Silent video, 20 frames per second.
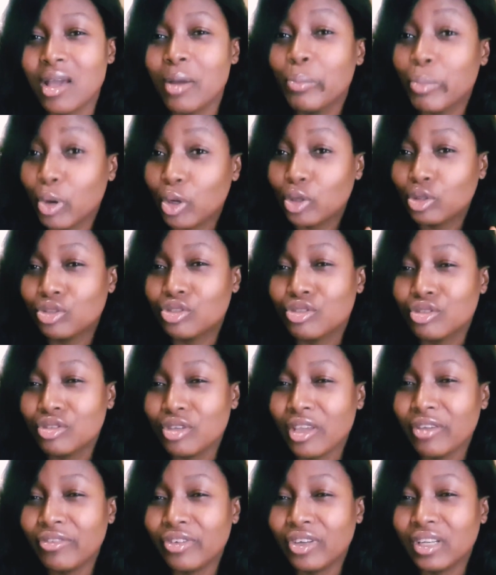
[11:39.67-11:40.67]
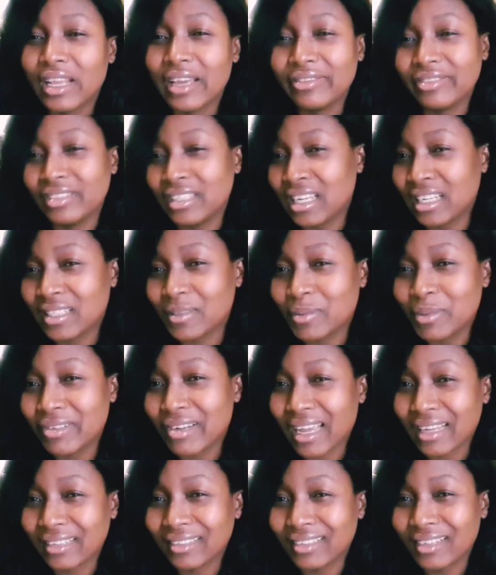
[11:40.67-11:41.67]
But if you're laughing at me
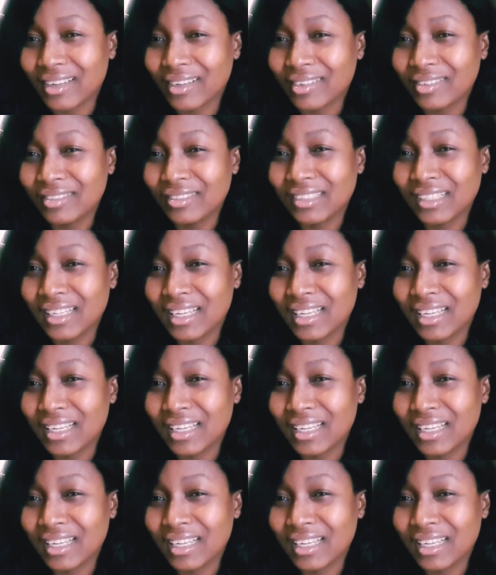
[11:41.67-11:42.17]
right now,